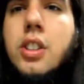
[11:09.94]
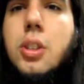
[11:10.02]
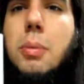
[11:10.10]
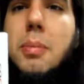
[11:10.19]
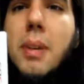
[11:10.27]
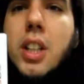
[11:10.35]

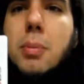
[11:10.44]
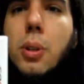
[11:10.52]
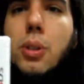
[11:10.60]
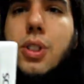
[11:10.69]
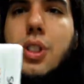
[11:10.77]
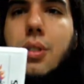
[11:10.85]
Super
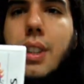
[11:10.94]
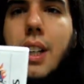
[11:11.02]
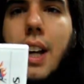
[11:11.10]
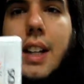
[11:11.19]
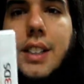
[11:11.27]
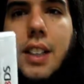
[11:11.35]
Smash Bros.
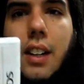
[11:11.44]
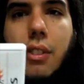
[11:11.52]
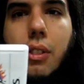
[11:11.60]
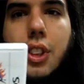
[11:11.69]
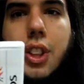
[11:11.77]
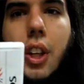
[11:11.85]
3DS,
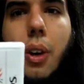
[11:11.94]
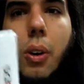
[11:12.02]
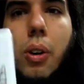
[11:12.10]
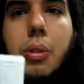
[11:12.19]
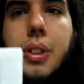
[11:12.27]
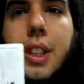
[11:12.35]
everyone should
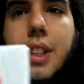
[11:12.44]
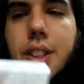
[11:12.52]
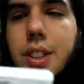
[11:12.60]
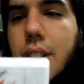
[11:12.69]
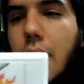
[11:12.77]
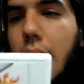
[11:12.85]
own
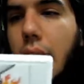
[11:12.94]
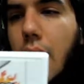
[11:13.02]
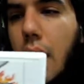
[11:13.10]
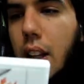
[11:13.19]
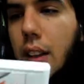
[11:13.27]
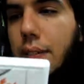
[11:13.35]
this.
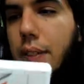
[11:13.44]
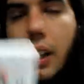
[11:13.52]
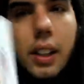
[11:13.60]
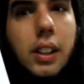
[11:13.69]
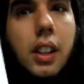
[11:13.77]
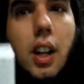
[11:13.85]
I
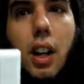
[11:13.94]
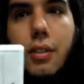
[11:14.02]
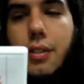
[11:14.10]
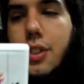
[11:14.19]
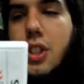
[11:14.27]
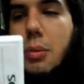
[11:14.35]
fucking
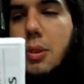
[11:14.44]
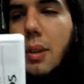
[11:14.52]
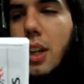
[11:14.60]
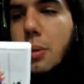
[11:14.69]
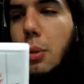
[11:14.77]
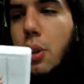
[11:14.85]
love Super
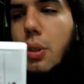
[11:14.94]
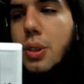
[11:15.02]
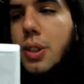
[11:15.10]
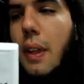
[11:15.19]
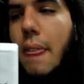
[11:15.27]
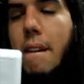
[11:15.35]
Smash
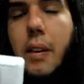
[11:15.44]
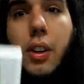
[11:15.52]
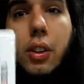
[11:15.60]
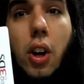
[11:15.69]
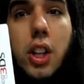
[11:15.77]
Bros. You can